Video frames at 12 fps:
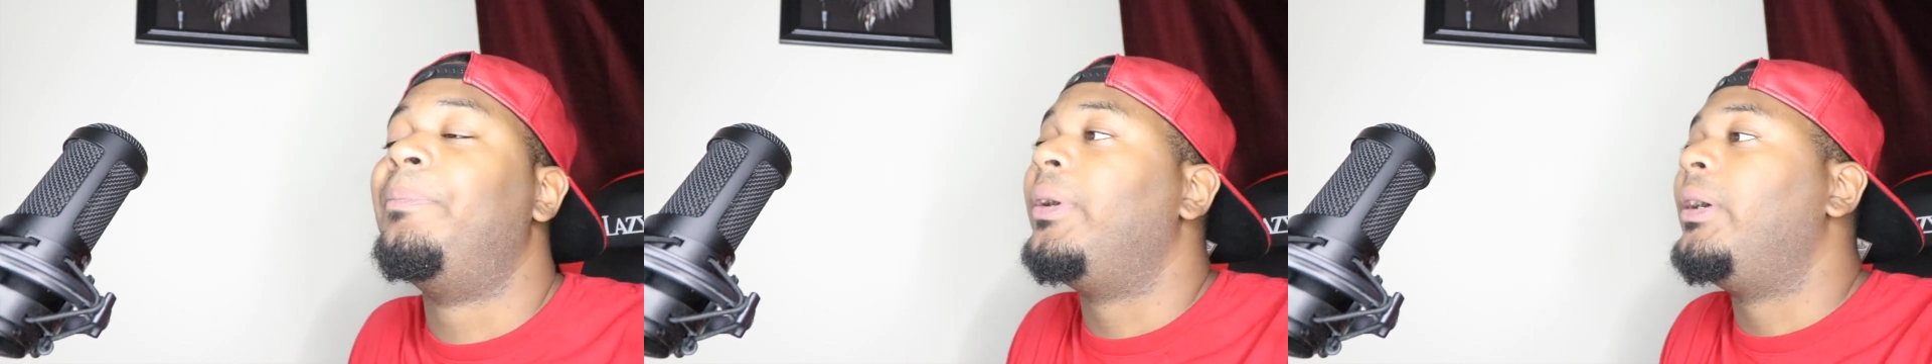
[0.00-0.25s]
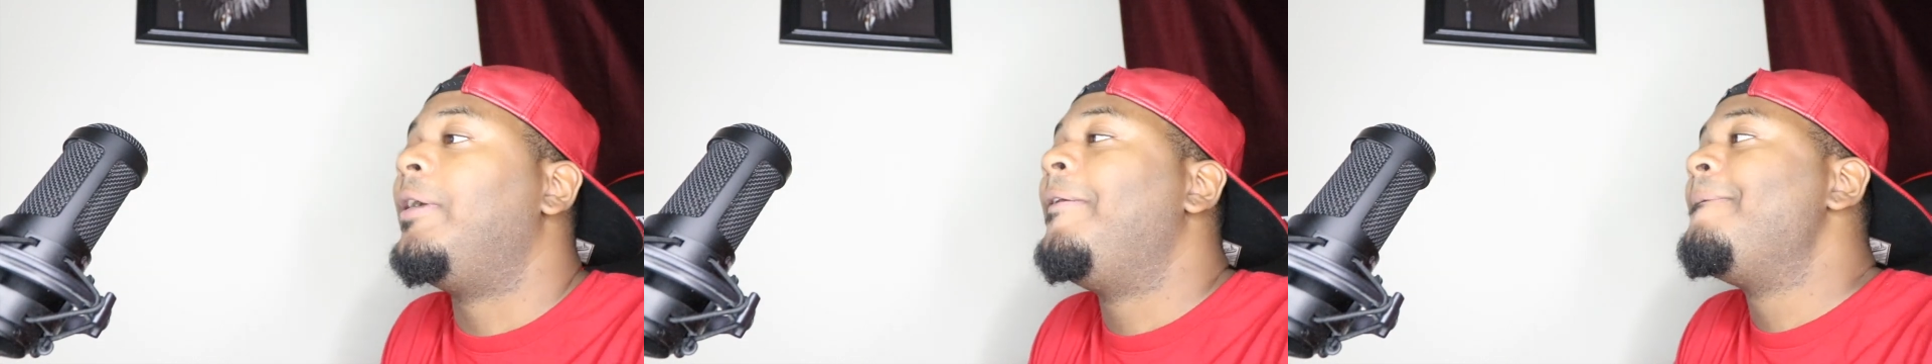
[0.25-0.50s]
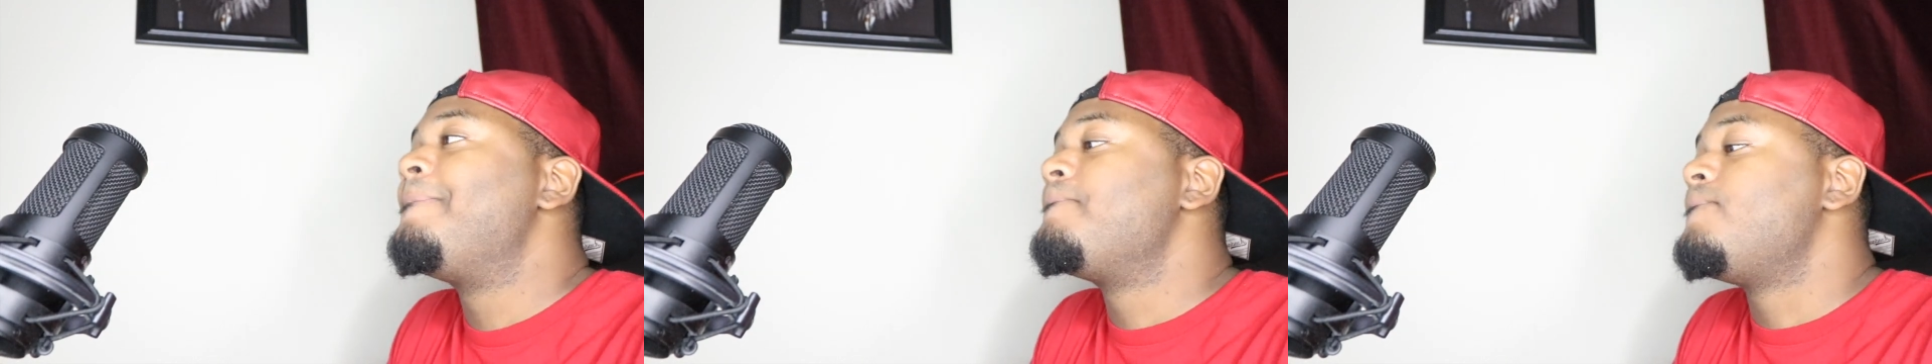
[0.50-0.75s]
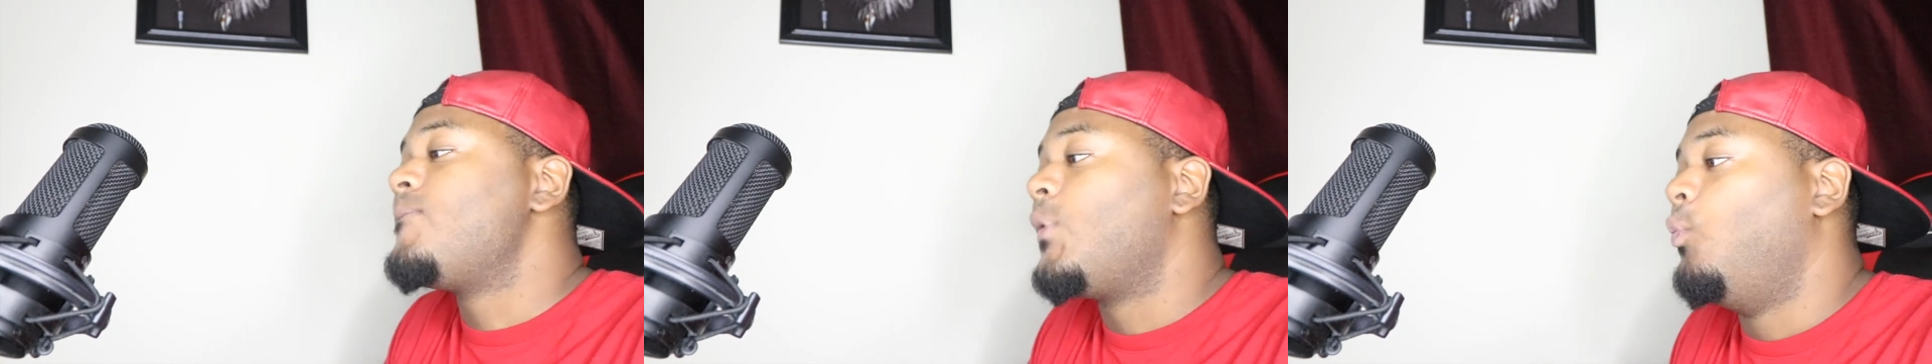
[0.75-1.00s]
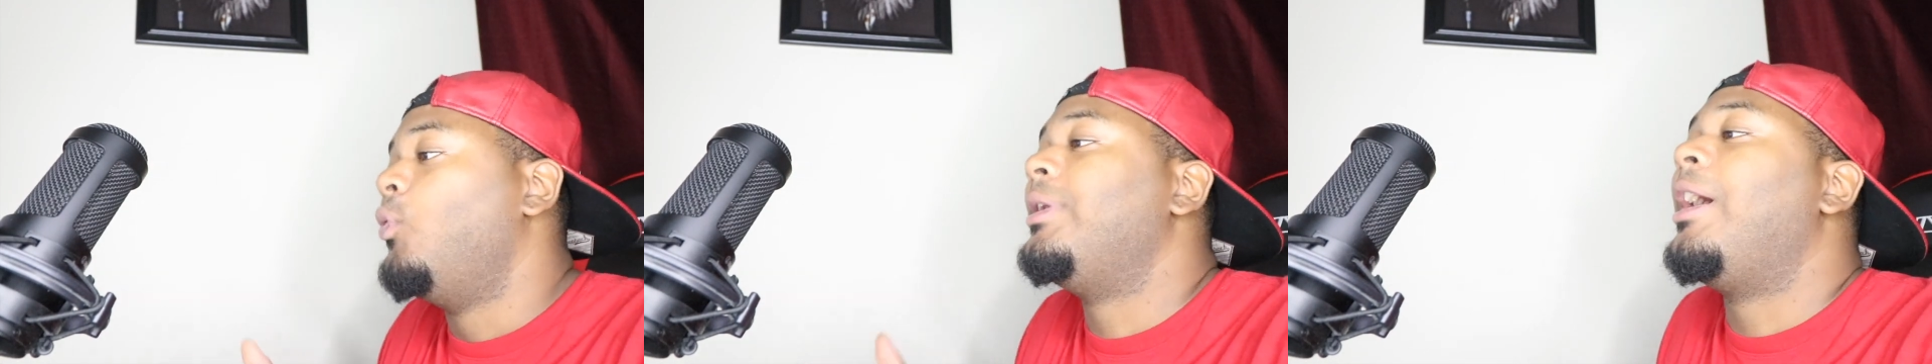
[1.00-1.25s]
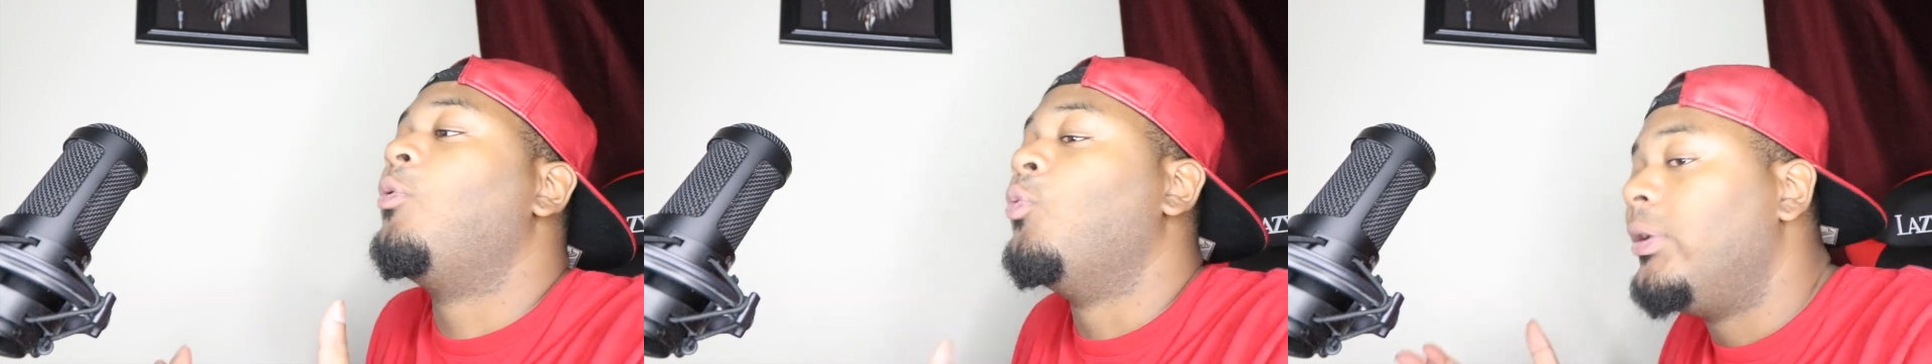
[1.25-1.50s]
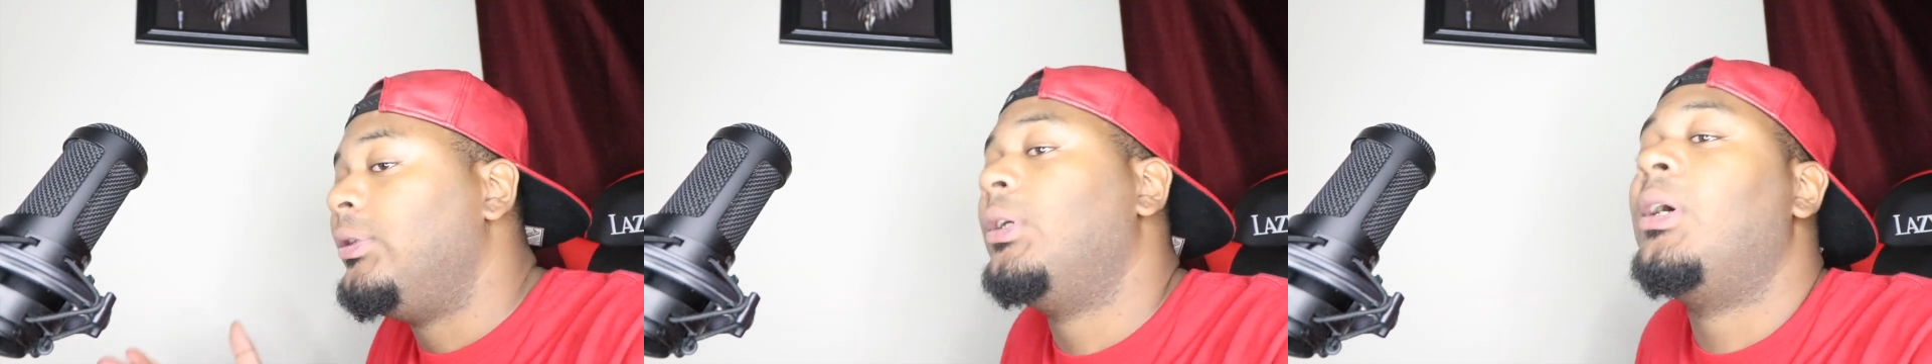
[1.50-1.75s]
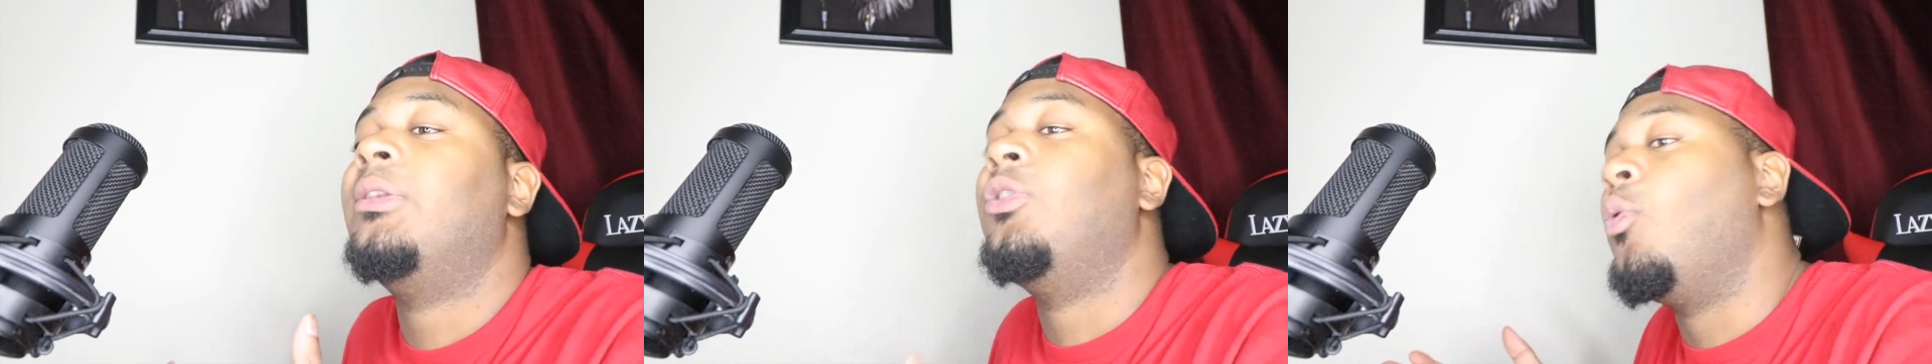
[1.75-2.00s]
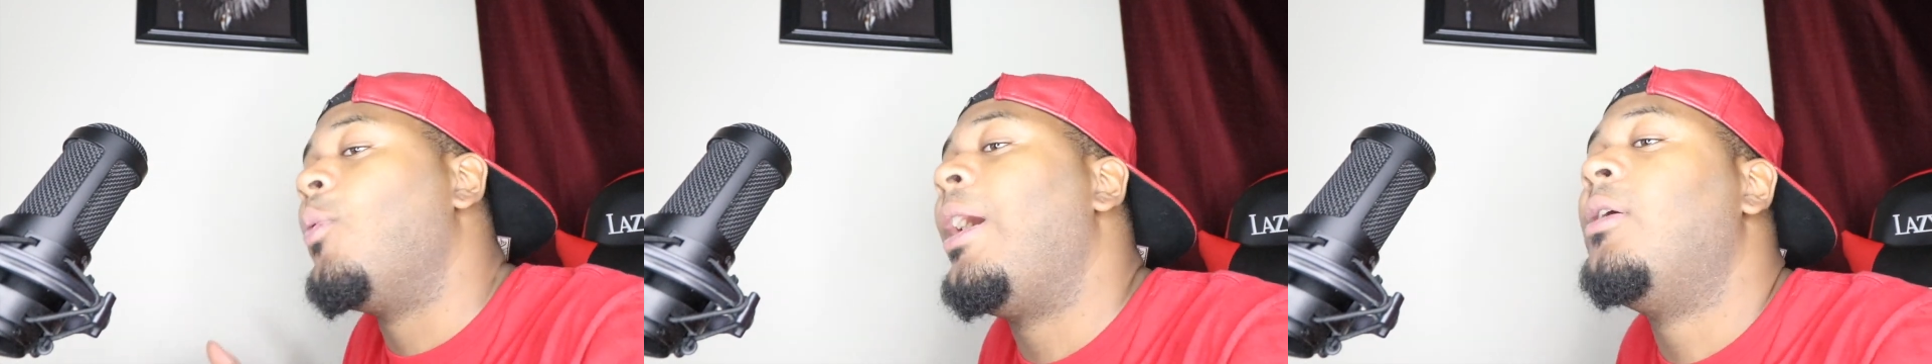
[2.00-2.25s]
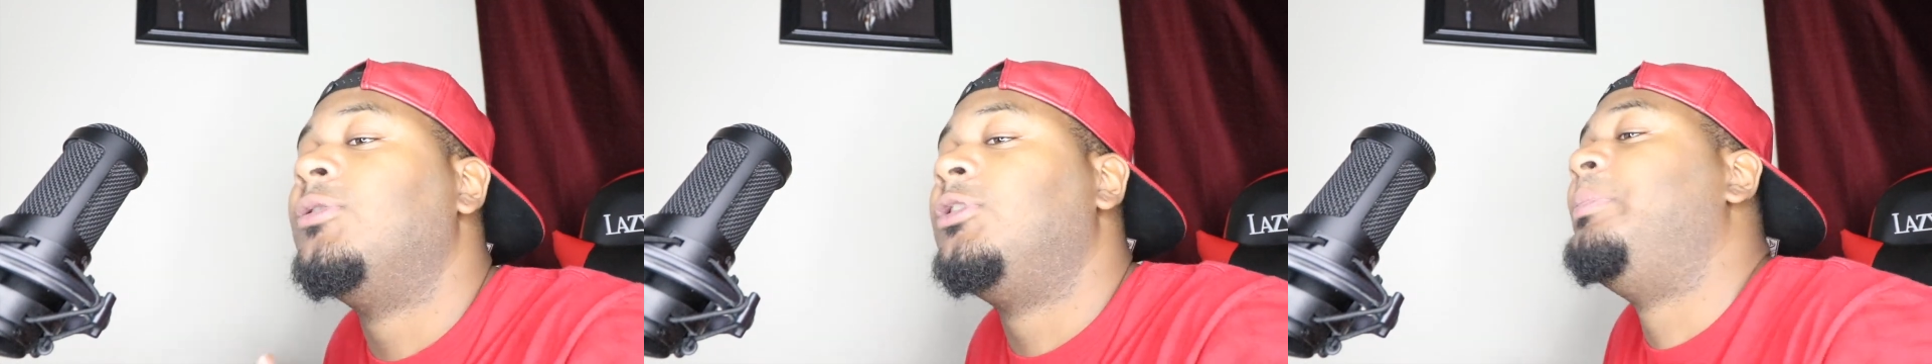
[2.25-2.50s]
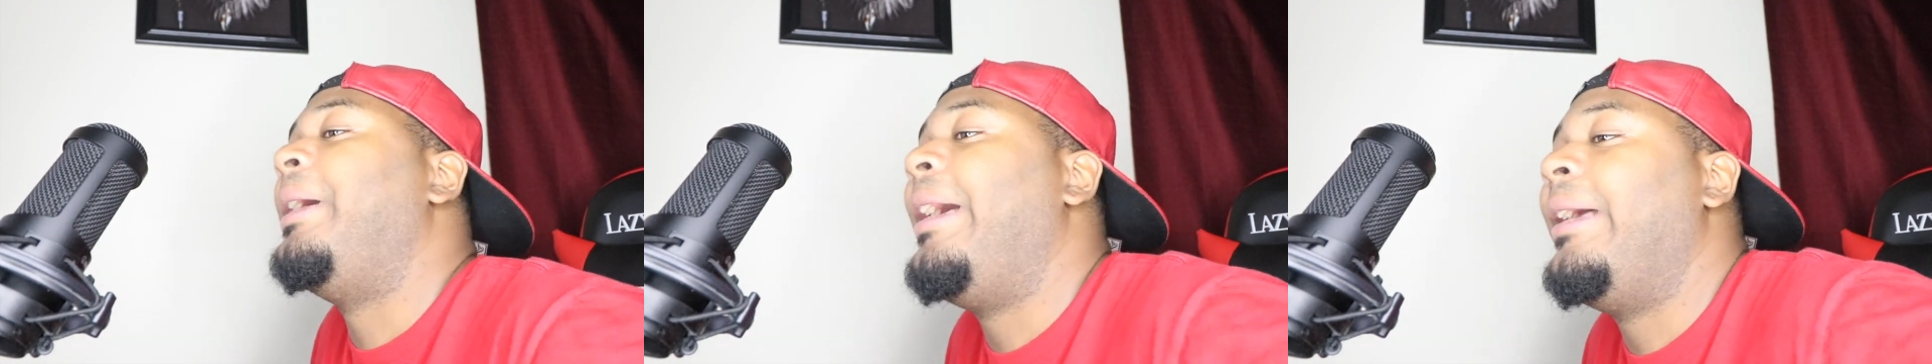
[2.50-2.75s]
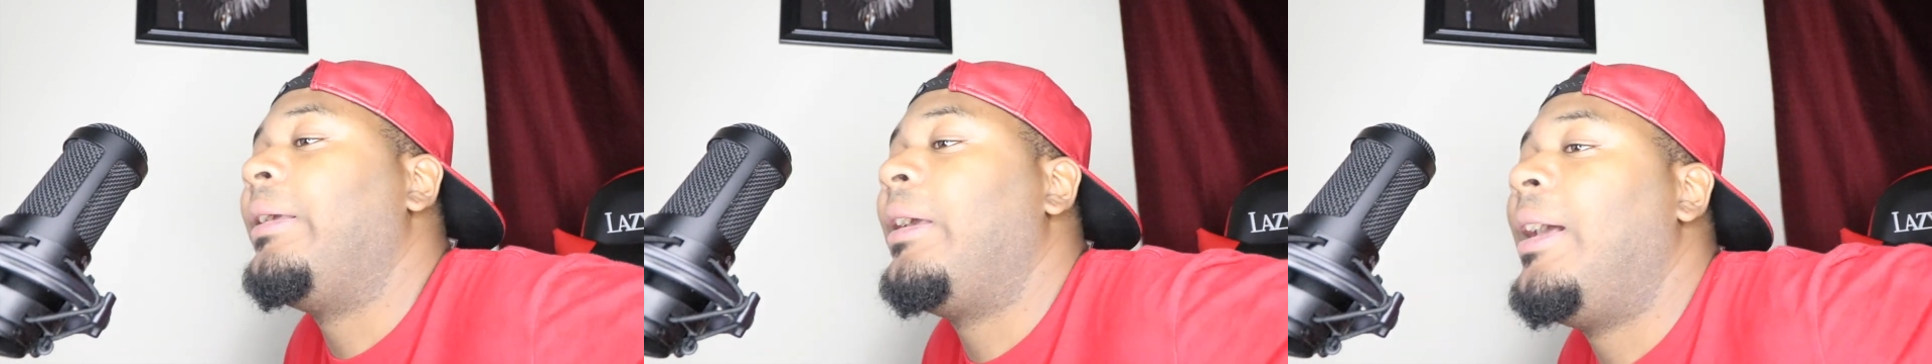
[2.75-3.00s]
But when I run the, the rounds back,